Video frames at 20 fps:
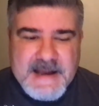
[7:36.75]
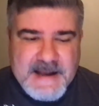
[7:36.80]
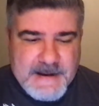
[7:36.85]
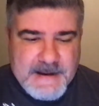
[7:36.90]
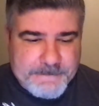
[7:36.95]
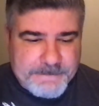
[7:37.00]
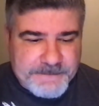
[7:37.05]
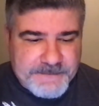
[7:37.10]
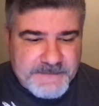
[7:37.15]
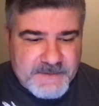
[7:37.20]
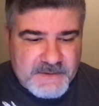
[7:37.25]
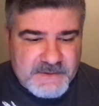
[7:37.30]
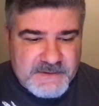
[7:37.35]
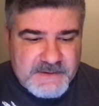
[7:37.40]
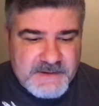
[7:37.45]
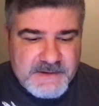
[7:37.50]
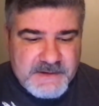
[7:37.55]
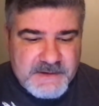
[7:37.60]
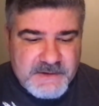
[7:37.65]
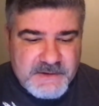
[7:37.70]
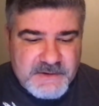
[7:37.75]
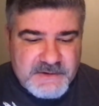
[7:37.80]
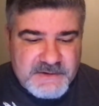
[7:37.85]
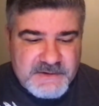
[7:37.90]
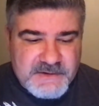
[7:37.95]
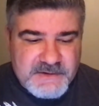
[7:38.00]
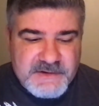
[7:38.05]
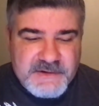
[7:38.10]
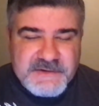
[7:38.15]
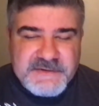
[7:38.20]

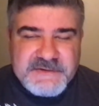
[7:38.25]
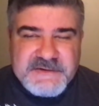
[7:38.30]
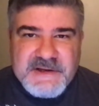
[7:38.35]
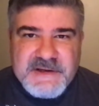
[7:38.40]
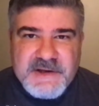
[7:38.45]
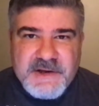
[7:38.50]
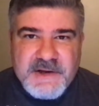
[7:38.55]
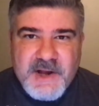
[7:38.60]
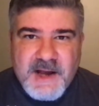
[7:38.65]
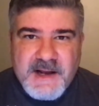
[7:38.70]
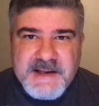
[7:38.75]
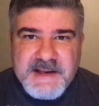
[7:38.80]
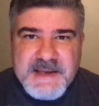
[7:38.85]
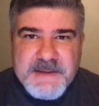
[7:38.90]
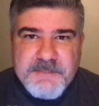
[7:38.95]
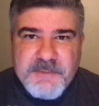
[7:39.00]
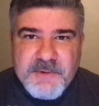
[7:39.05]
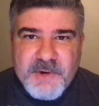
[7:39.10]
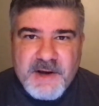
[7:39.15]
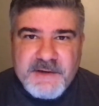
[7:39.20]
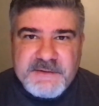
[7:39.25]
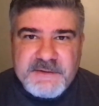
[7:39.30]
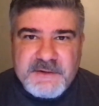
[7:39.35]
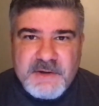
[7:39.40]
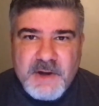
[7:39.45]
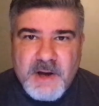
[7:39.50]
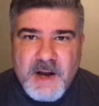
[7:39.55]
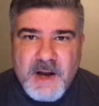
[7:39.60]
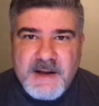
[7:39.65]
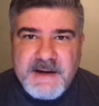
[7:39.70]
You see, you got to keep your eyes
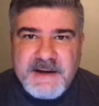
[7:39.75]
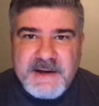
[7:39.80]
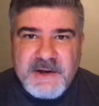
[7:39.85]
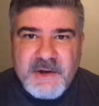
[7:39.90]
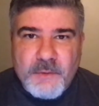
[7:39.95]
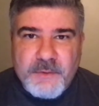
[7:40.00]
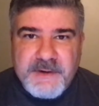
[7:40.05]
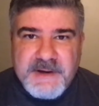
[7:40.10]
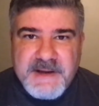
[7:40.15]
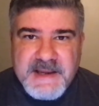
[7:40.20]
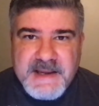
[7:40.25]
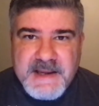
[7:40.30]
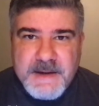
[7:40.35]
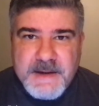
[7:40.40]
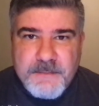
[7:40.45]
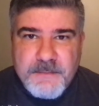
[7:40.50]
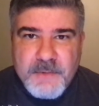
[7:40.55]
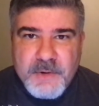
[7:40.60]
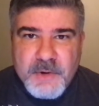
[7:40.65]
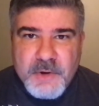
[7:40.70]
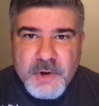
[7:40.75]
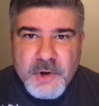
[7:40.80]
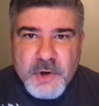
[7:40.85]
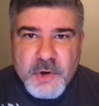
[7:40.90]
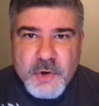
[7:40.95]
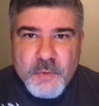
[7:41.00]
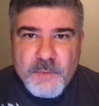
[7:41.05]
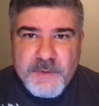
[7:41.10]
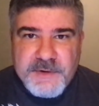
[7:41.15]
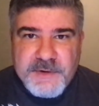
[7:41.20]
on God and go to him
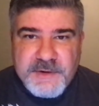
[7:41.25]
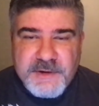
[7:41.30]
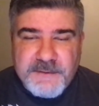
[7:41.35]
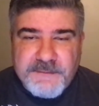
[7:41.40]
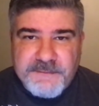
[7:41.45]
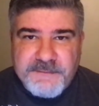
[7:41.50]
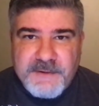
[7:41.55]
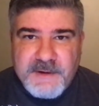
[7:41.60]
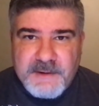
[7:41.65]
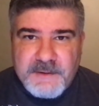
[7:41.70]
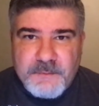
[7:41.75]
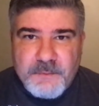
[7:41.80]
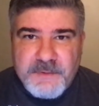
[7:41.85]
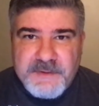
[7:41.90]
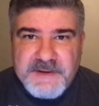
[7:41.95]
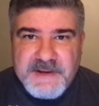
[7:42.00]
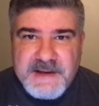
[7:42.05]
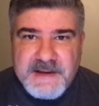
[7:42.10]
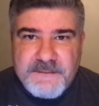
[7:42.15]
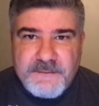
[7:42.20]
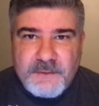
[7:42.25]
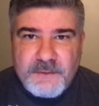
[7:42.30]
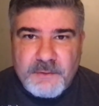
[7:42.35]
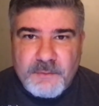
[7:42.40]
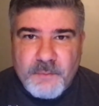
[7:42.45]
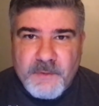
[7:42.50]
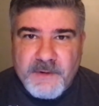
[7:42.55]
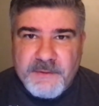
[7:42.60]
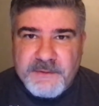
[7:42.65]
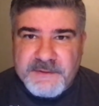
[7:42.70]
when you're confronted with
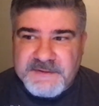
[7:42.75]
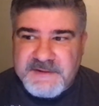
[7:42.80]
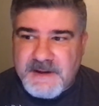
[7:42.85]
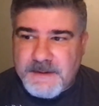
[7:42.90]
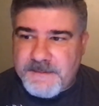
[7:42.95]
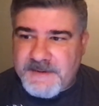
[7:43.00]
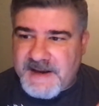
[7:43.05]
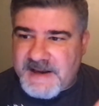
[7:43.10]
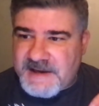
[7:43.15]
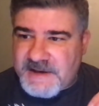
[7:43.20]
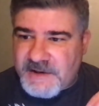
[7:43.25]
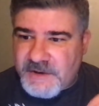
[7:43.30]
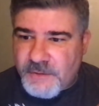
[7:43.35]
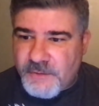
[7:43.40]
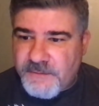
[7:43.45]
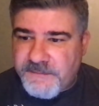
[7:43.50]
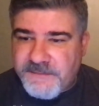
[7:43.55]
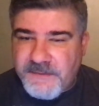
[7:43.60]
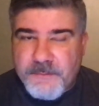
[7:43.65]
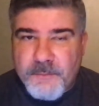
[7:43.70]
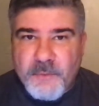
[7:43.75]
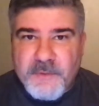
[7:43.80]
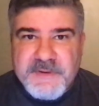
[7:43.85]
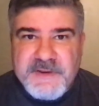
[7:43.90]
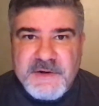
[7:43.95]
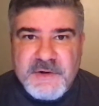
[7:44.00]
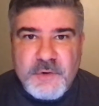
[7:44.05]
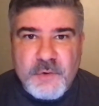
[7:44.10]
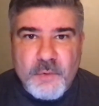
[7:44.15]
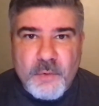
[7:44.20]
evil, whether it's coming at you from
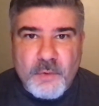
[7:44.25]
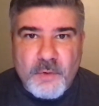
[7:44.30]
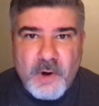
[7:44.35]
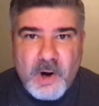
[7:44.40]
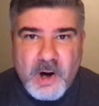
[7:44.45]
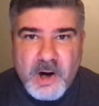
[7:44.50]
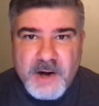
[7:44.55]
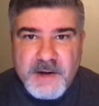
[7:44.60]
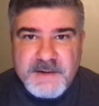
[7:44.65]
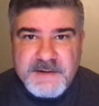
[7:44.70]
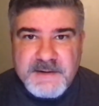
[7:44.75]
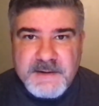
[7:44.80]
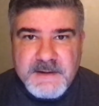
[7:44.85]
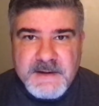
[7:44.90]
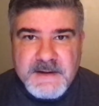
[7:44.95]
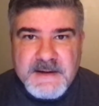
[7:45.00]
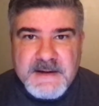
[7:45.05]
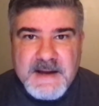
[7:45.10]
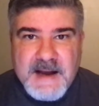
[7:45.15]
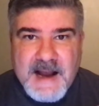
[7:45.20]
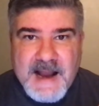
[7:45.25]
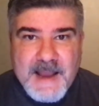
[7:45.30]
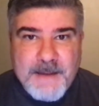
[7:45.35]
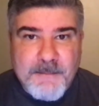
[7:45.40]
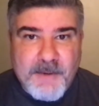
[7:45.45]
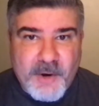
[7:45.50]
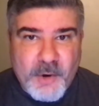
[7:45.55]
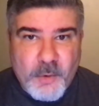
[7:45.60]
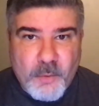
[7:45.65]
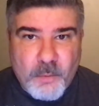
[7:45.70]
within your own heart, I
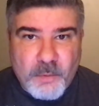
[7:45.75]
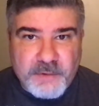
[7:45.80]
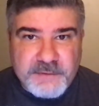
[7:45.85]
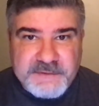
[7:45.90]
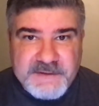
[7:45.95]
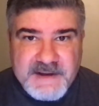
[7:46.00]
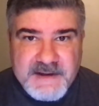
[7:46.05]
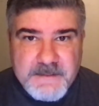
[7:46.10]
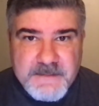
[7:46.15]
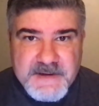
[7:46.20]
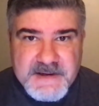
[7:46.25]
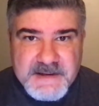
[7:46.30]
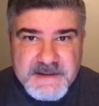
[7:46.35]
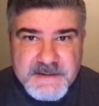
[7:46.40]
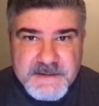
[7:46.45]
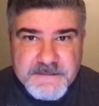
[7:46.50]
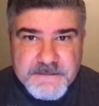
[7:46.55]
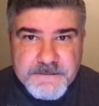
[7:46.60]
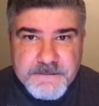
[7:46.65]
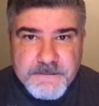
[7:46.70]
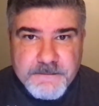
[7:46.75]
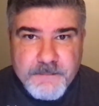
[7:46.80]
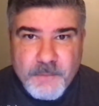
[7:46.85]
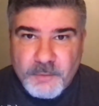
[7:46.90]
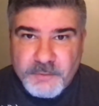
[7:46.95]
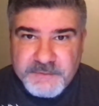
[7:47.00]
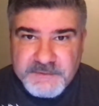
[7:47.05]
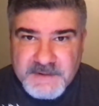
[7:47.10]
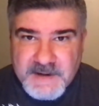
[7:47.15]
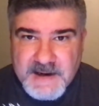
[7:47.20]
am my own worst enemy
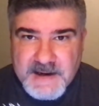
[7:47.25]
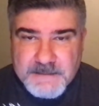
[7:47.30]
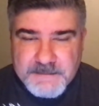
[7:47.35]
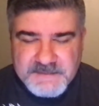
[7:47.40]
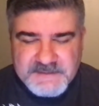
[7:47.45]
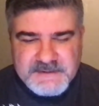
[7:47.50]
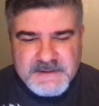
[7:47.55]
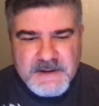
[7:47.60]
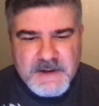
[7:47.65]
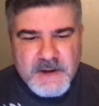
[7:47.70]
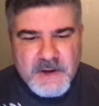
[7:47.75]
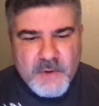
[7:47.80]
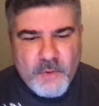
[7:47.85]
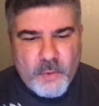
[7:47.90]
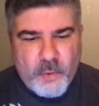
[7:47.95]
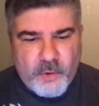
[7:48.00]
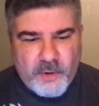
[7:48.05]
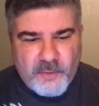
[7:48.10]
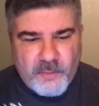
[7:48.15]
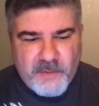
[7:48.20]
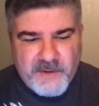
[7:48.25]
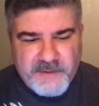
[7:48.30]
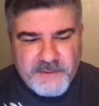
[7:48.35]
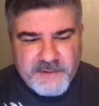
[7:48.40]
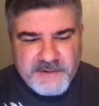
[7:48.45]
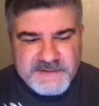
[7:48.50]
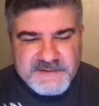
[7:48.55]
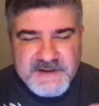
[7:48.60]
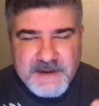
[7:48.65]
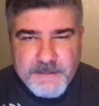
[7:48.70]
most times, or
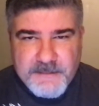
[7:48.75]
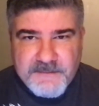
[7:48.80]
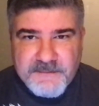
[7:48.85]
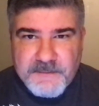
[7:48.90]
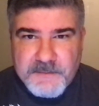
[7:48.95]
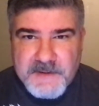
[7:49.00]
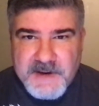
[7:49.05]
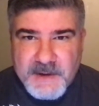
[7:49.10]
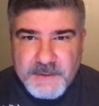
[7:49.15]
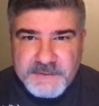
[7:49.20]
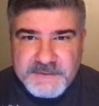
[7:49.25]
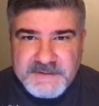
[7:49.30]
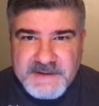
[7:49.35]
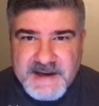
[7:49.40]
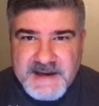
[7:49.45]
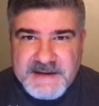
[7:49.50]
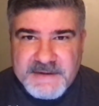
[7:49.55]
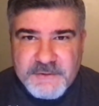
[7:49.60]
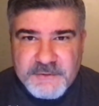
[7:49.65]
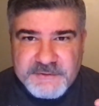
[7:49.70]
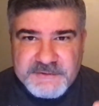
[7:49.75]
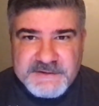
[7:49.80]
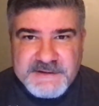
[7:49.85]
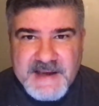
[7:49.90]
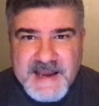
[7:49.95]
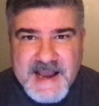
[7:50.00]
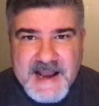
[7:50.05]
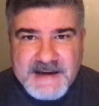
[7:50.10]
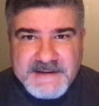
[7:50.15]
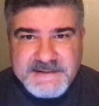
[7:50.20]
whether it's coming from the outside and there's
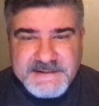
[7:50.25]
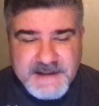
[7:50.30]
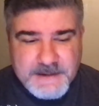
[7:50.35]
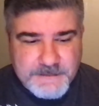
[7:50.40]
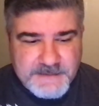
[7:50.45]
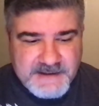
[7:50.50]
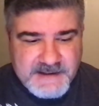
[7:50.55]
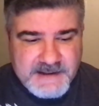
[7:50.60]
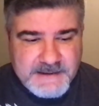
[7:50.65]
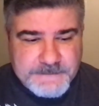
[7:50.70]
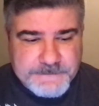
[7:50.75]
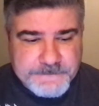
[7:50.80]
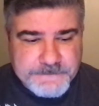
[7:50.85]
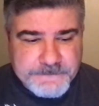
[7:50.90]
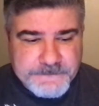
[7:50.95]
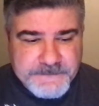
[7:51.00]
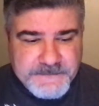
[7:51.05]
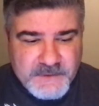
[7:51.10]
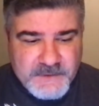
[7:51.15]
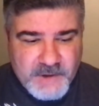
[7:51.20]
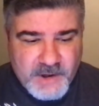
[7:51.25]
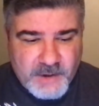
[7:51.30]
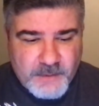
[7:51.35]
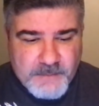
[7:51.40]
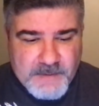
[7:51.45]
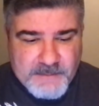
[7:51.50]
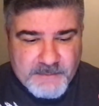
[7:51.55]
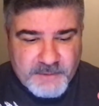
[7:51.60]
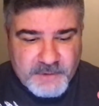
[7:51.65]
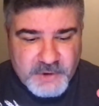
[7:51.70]
attacks coming in. Got to
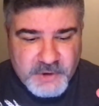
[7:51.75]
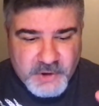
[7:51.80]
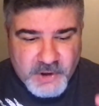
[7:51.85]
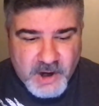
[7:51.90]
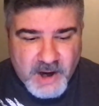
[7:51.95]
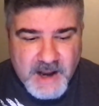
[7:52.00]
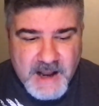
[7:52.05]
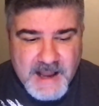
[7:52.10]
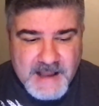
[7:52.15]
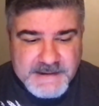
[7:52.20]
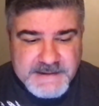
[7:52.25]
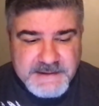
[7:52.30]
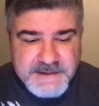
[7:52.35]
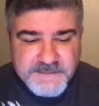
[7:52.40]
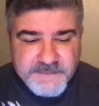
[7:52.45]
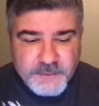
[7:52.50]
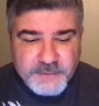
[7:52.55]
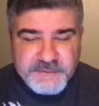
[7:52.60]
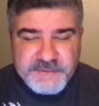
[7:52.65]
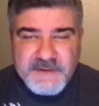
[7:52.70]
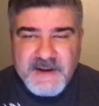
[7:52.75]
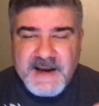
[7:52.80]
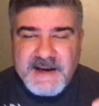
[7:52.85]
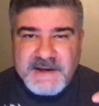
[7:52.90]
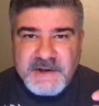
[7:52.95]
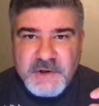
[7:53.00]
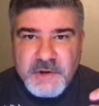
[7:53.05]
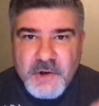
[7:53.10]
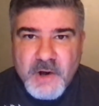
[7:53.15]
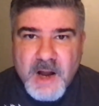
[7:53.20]
remember, God, verse
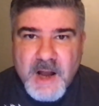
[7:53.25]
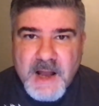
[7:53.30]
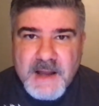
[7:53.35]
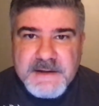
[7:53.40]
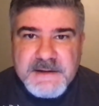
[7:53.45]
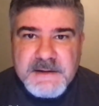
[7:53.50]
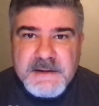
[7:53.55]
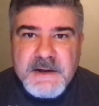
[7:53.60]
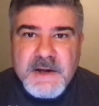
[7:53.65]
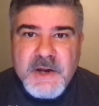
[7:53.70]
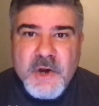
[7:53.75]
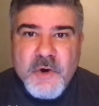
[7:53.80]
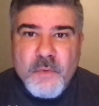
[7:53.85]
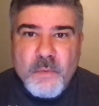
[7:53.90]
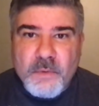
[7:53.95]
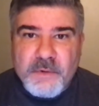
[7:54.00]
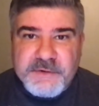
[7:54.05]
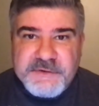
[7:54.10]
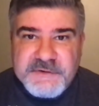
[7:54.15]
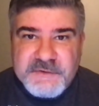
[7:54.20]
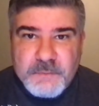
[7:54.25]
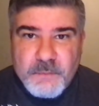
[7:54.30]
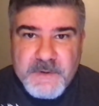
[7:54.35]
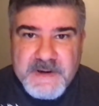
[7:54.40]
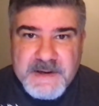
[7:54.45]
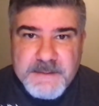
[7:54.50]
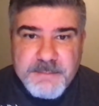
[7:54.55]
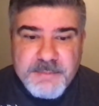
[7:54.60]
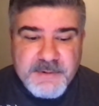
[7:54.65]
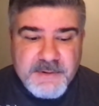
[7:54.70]
9, God will
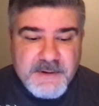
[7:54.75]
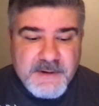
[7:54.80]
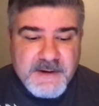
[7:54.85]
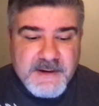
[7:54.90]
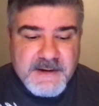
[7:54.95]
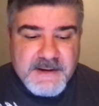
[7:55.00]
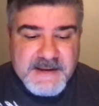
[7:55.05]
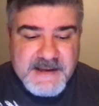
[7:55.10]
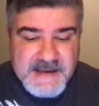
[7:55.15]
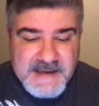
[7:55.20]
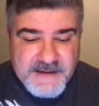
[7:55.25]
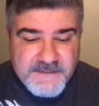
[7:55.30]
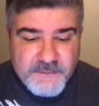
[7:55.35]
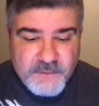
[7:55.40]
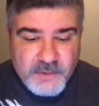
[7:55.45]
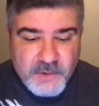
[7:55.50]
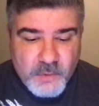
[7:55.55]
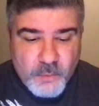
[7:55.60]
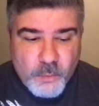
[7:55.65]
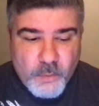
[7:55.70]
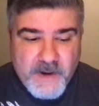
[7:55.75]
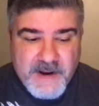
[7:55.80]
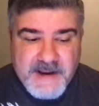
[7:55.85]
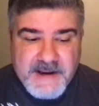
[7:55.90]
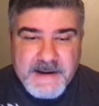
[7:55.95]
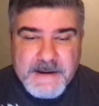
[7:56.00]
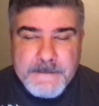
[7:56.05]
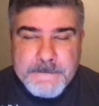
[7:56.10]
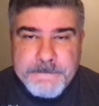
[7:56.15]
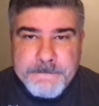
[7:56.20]
sweep evil
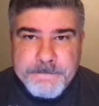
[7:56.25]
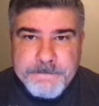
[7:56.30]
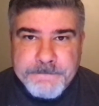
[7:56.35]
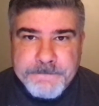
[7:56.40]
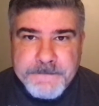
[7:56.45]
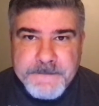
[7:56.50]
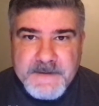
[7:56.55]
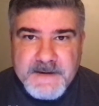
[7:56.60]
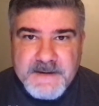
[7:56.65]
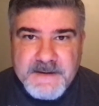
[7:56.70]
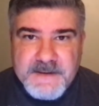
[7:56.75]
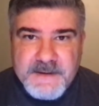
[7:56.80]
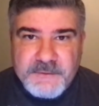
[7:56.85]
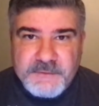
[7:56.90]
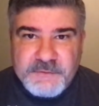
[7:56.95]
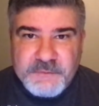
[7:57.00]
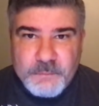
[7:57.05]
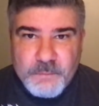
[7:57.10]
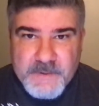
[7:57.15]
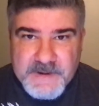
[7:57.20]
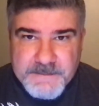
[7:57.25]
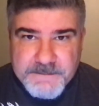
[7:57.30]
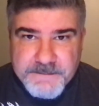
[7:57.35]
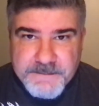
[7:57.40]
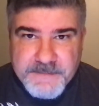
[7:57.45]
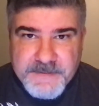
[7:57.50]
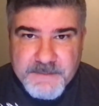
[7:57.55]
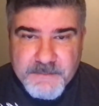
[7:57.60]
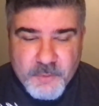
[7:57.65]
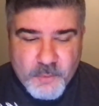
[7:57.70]
away. He'll
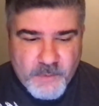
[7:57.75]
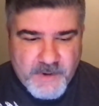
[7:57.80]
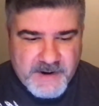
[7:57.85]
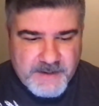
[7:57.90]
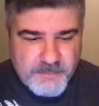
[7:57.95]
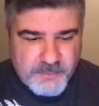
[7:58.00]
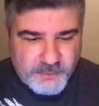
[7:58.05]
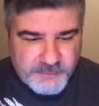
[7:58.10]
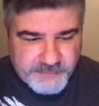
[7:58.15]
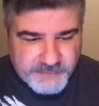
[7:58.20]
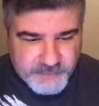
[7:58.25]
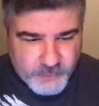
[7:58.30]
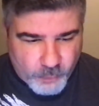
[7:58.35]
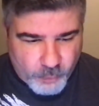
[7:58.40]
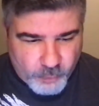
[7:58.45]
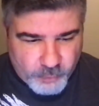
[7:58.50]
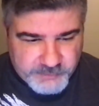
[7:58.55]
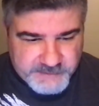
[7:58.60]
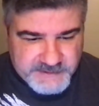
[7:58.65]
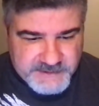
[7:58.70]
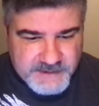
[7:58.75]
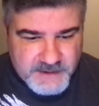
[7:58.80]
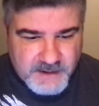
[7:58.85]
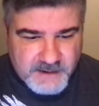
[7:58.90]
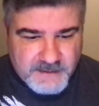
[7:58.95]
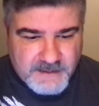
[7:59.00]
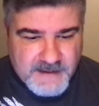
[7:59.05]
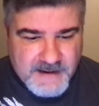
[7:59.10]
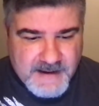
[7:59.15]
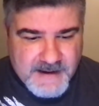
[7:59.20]
sweep them away, both old and
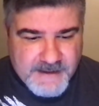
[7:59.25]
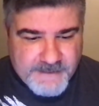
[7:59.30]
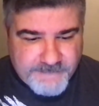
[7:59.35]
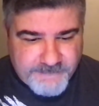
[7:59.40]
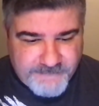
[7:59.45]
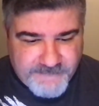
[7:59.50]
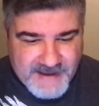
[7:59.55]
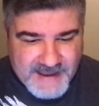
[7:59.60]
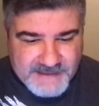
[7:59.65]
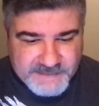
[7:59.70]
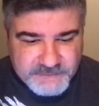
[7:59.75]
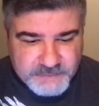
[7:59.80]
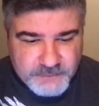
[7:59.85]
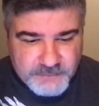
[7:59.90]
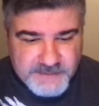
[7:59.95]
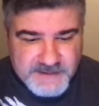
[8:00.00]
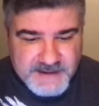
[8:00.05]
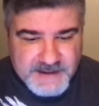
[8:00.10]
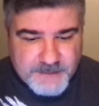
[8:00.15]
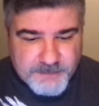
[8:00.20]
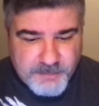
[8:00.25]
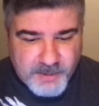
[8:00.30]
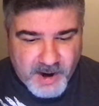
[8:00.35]
young, faster than a